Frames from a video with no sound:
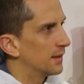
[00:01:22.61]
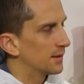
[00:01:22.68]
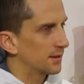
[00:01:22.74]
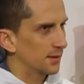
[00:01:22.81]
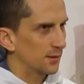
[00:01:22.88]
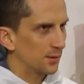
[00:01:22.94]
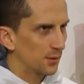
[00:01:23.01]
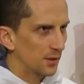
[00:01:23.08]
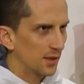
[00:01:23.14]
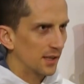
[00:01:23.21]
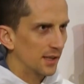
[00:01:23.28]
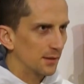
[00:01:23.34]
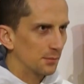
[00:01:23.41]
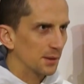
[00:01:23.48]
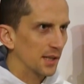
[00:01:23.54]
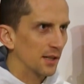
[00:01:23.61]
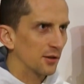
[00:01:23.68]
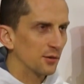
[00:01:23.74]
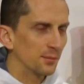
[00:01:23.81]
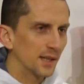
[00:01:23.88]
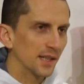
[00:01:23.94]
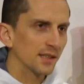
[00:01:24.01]
It's our Lord in
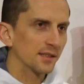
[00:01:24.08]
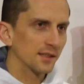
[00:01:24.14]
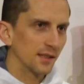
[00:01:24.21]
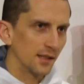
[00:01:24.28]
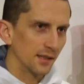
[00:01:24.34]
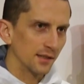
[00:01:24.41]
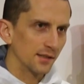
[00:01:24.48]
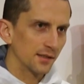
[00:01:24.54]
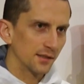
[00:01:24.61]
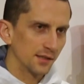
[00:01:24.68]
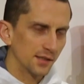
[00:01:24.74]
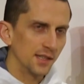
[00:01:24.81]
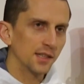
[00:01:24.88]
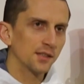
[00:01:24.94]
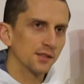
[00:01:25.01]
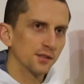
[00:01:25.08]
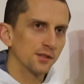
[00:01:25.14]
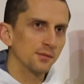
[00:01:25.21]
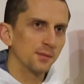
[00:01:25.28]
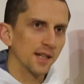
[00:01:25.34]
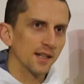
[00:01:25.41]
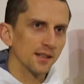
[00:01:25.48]
prayer who makes us, seeks
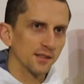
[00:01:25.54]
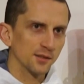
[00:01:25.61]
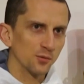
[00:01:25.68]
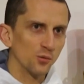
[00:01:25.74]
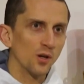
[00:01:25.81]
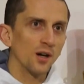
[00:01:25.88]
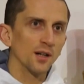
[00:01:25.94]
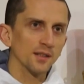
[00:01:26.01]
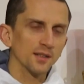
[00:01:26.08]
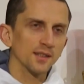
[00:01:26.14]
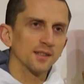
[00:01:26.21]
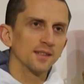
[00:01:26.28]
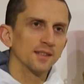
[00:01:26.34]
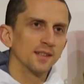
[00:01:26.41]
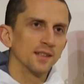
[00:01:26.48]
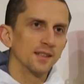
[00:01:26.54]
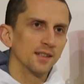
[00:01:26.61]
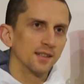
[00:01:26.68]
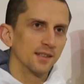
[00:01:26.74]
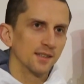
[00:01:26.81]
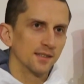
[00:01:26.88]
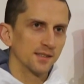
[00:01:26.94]
to make us want
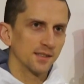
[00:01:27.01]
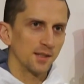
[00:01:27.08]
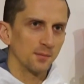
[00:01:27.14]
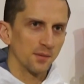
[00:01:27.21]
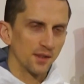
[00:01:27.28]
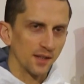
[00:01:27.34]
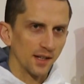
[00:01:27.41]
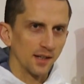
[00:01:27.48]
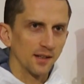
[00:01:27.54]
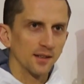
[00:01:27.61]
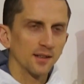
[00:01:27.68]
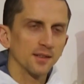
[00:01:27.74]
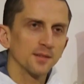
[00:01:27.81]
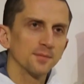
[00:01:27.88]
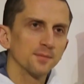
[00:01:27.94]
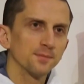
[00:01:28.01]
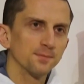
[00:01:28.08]
something.